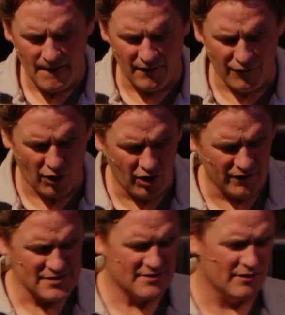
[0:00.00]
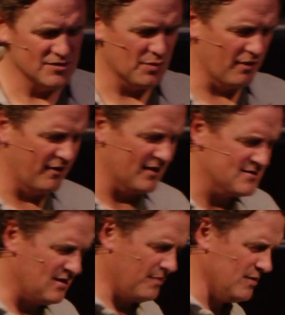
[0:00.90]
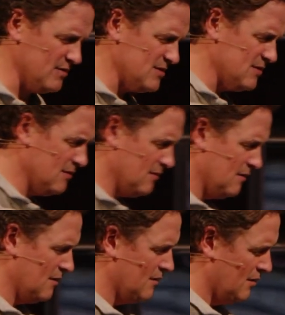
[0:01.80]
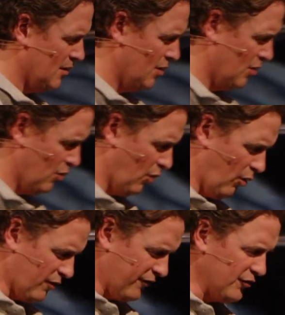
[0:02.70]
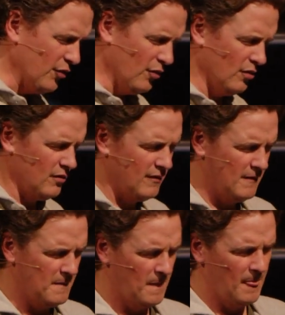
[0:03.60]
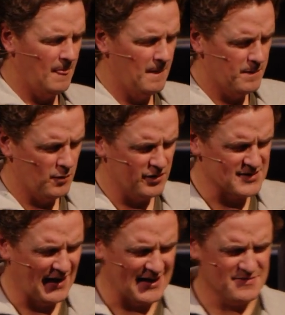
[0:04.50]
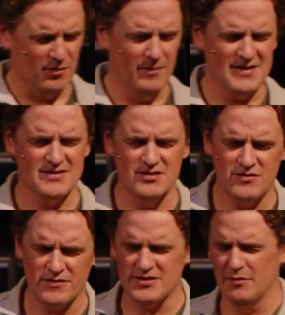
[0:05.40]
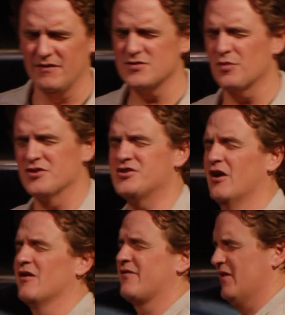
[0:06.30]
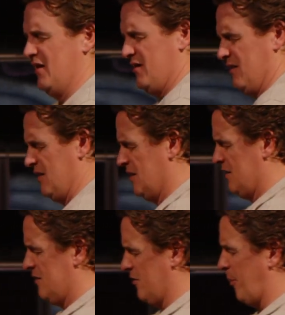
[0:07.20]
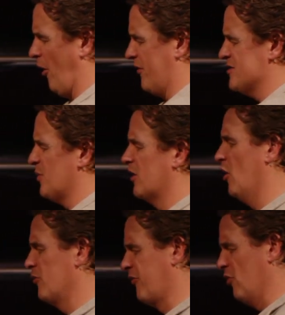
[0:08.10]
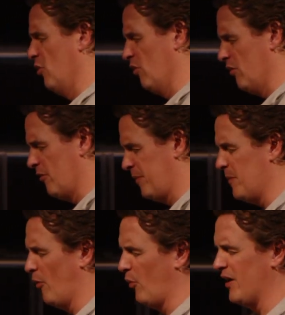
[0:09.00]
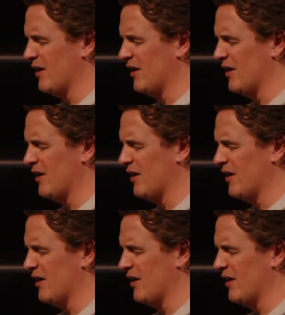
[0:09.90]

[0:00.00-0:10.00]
God, for all of us, tell us what our next step is, what we're to do with this gospel message. For some of us, we're to share it today, the parties we go to or the people we